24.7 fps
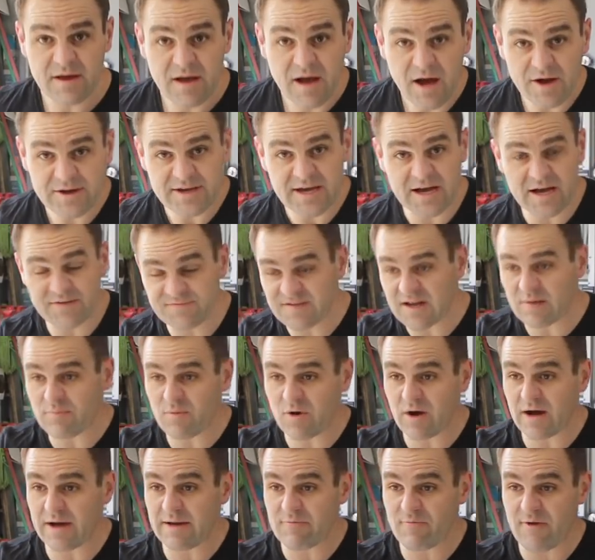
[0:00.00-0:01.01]
Okay, I've done
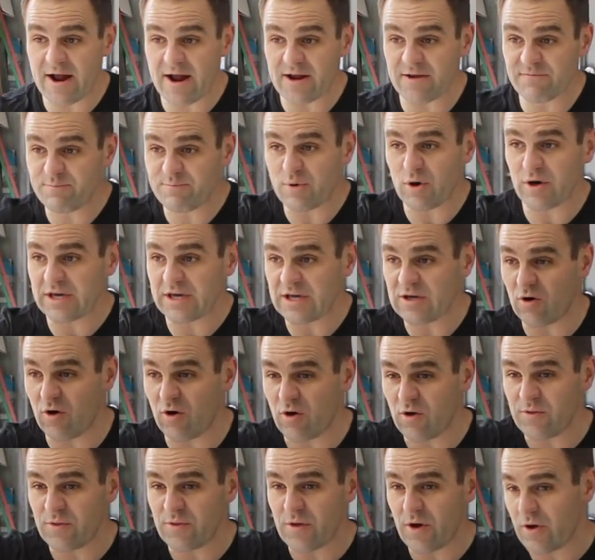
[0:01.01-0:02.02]
my round of bogging
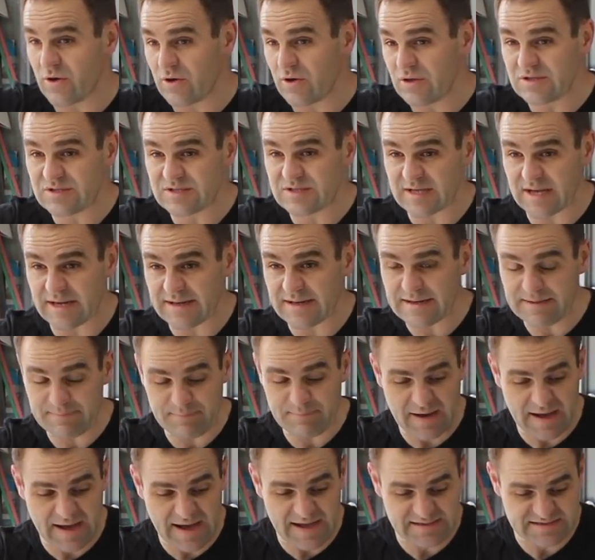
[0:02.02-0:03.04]
on those
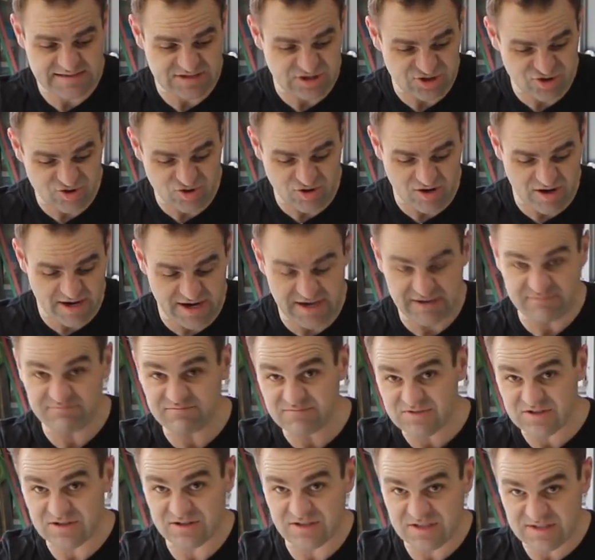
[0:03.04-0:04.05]
parts to try
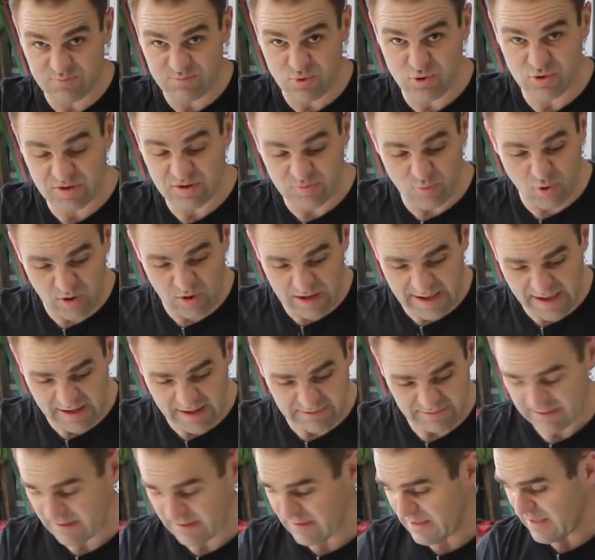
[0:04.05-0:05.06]
and sort of smooth them all
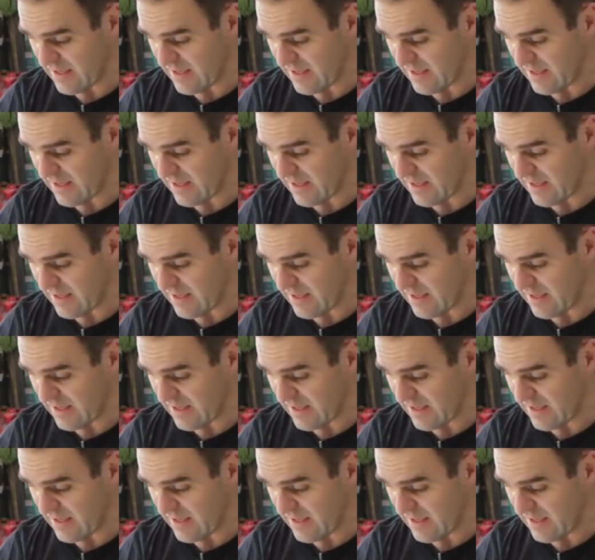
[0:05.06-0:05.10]
out.